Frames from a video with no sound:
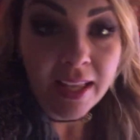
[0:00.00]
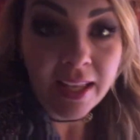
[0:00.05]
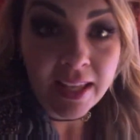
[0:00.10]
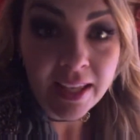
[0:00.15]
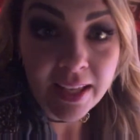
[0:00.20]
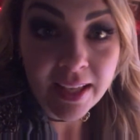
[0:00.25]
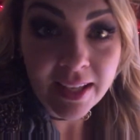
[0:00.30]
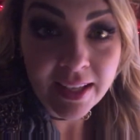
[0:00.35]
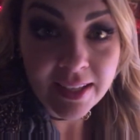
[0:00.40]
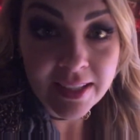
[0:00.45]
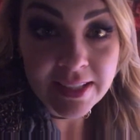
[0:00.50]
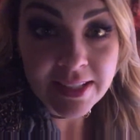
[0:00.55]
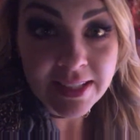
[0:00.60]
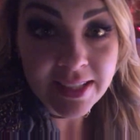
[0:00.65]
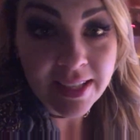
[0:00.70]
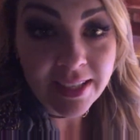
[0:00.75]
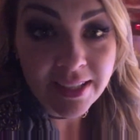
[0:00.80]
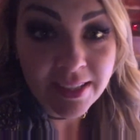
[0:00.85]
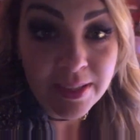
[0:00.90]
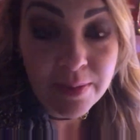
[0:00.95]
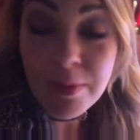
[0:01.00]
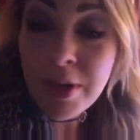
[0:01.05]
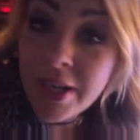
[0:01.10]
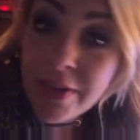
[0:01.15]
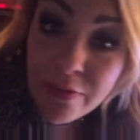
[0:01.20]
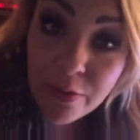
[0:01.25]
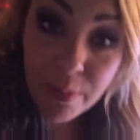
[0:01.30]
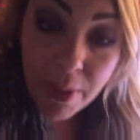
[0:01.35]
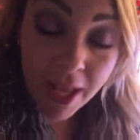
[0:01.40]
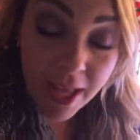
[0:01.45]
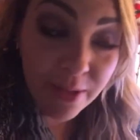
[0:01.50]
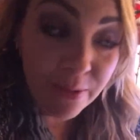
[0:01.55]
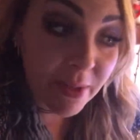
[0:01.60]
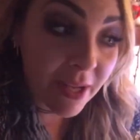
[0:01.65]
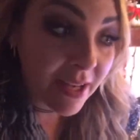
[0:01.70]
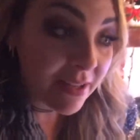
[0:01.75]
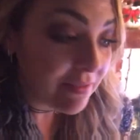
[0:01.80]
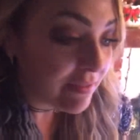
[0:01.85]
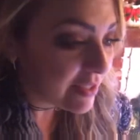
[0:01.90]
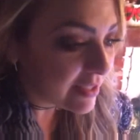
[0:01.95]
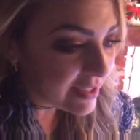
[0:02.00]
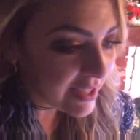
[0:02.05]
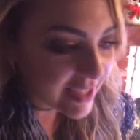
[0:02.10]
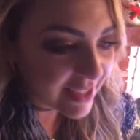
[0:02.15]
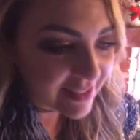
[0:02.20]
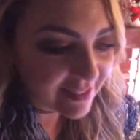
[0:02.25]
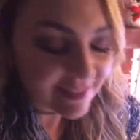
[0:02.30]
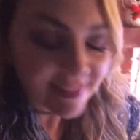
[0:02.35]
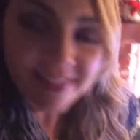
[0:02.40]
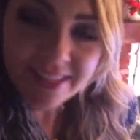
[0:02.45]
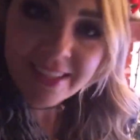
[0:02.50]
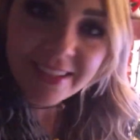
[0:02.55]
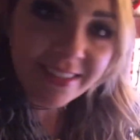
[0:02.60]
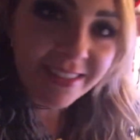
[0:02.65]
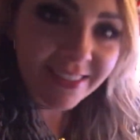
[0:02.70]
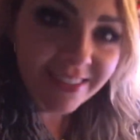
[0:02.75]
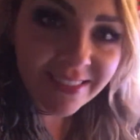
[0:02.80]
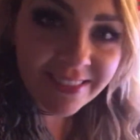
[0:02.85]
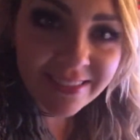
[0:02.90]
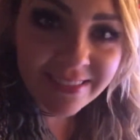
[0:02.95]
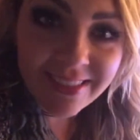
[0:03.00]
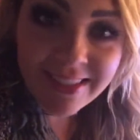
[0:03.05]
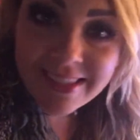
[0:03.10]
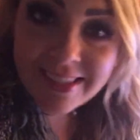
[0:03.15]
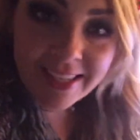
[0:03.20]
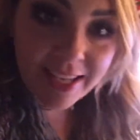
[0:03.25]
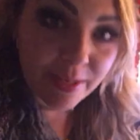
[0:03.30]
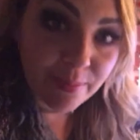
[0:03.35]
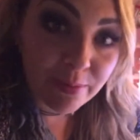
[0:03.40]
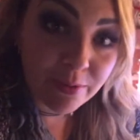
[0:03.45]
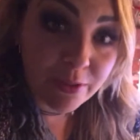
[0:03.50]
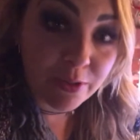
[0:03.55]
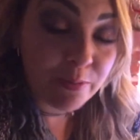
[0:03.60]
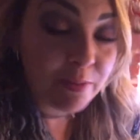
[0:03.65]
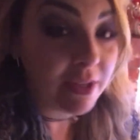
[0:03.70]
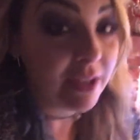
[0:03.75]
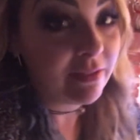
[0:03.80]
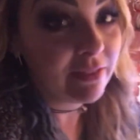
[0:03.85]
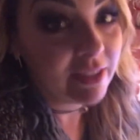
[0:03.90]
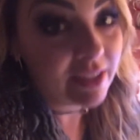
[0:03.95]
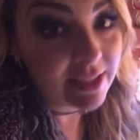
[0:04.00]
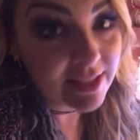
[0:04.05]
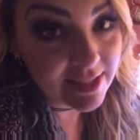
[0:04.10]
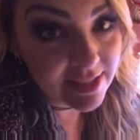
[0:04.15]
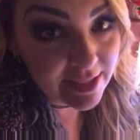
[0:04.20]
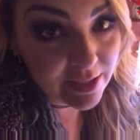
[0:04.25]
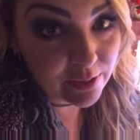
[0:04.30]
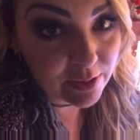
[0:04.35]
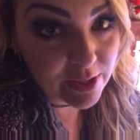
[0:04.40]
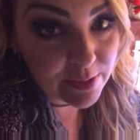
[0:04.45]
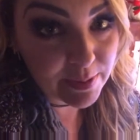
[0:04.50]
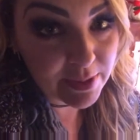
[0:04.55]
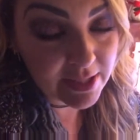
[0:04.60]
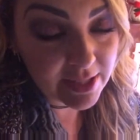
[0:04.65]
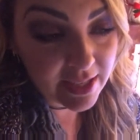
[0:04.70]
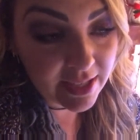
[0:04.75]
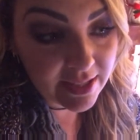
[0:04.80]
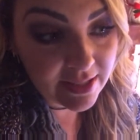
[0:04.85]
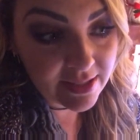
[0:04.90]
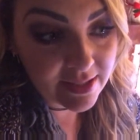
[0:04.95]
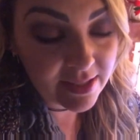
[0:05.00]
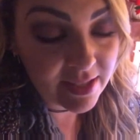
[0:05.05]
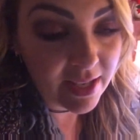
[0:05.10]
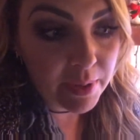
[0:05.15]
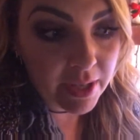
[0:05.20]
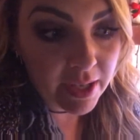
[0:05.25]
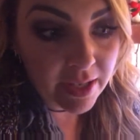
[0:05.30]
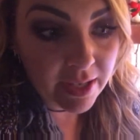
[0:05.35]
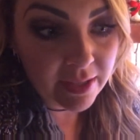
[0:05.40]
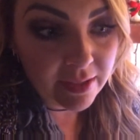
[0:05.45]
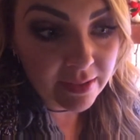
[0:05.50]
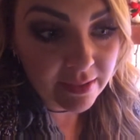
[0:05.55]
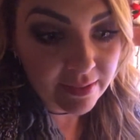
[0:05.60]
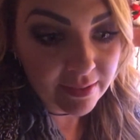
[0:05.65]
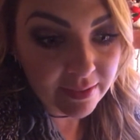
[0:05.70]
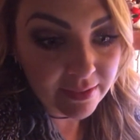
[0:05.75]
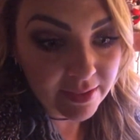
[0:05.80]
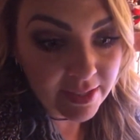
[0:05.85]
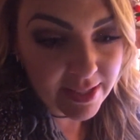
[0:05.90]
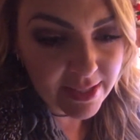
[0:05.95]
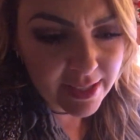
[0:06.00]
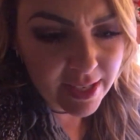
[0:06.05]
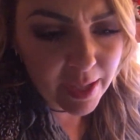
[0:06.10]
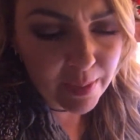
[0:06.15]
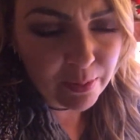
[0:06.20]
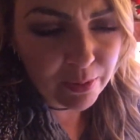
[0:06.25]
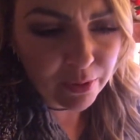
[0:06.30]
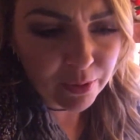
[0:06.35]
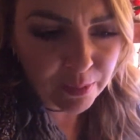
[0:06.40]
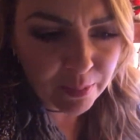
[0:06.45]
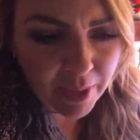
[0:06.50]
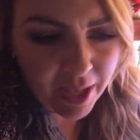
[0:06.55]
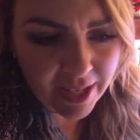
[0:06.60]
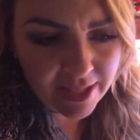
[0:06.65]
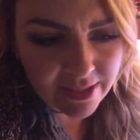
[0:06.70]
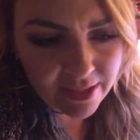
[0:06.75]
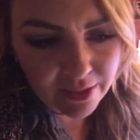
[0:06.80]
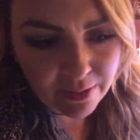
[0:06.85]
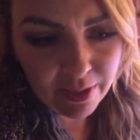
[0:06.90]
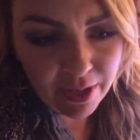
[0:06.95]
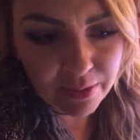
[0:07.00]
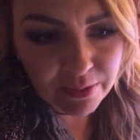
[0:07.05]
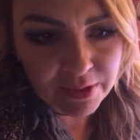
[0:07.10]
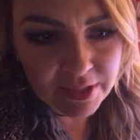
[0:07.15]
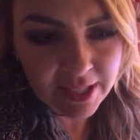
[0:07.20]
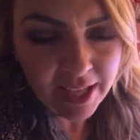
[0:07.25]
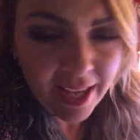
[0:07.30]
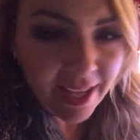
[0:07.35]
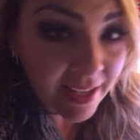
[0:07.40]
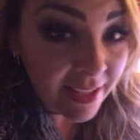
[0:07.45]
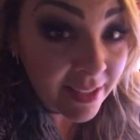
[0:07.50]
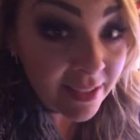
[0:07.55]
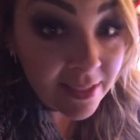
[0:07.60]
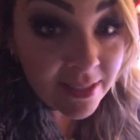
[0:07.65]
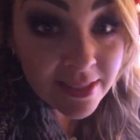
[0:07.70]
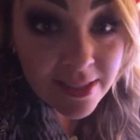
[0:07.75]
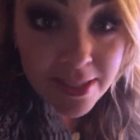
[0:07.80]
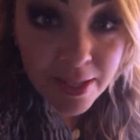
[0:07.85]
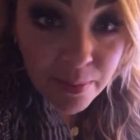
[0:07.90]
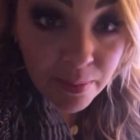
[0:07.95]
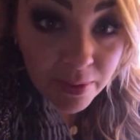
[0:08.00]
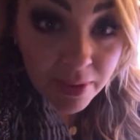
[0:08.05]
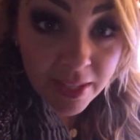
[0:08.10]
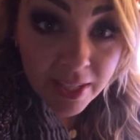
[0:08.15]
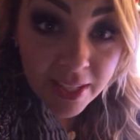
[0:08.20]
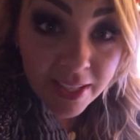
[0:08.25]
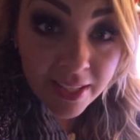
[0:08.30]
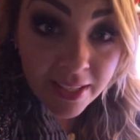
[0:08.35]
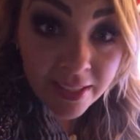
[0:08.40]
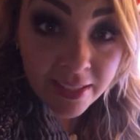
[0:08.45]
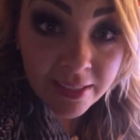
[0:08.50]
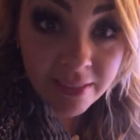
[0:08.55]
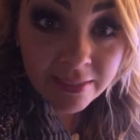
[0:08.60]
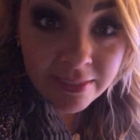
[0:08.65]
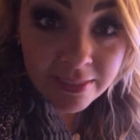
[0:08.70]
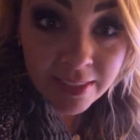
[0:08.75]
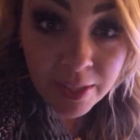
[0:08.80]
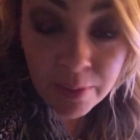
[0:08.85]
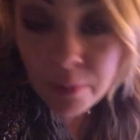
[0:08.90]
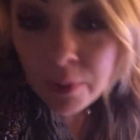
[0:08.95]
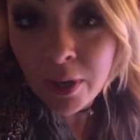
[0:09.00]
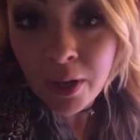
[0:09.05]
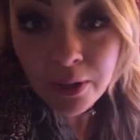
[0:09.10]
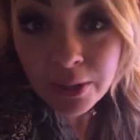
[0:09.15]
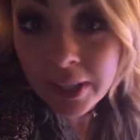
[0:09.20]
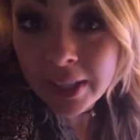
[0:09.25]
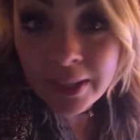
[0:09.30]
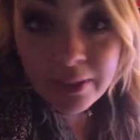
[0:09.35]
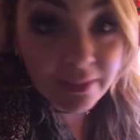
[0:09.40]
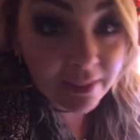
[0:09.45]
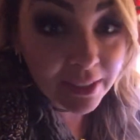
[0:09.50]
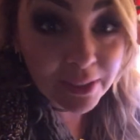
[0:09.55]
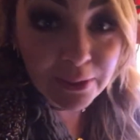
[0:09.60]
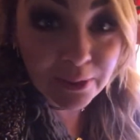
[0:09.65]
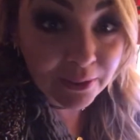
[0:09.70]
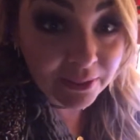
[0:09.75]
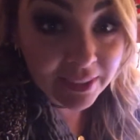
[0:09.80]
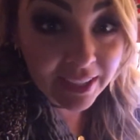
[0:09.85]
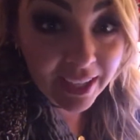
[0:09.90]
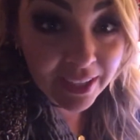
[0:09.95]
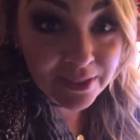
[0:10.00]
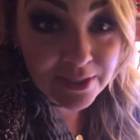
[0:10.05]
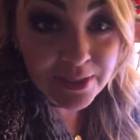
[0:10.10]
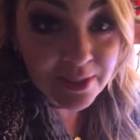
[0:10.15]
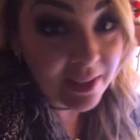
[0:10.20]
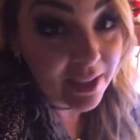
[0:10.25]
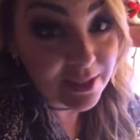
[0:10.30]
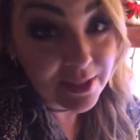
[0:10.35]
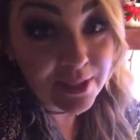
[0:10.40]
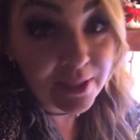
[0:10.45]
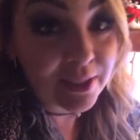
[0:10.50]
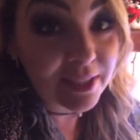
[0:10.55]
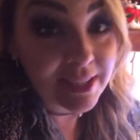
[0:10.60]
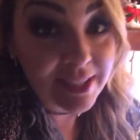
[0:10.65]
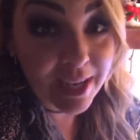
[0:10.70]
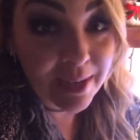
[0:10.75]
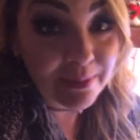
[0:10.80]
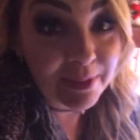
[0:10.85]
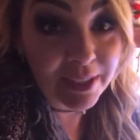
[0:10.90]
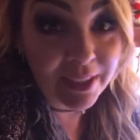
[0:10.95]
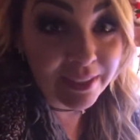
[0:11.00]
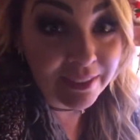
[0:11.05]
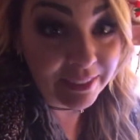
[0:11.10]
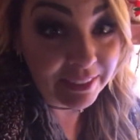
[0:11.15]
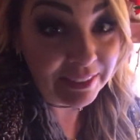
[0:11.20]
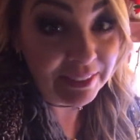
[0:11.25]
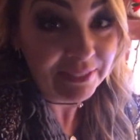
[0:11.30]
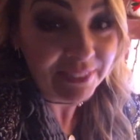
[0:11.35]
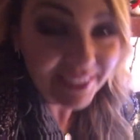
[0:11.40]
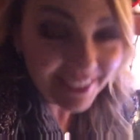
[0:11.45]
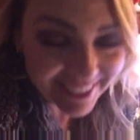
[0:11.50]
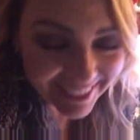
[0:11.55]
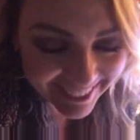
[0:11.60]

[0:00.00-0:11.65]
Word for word: And I'm ready for bed. We had a fun night. Dinner, escape room. We never got to see Christmas lights, but the escape room ended around 10 something. And we're all getting really old now, so that's a good time to go home.